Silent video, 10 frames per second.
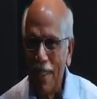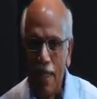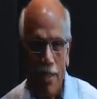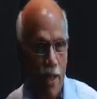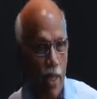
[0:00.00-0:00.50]

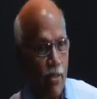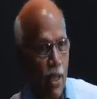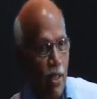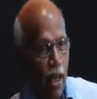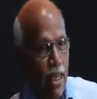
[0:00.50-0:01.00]
Then he said, "I'll
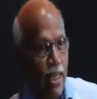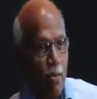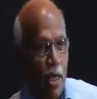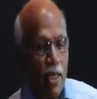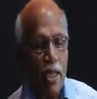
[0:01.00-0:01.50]
send the
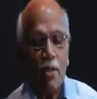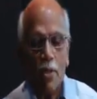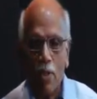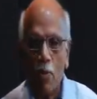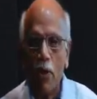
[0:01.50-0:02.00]
IT man."
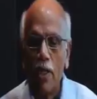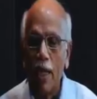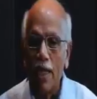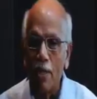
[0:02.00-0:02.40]
This morning the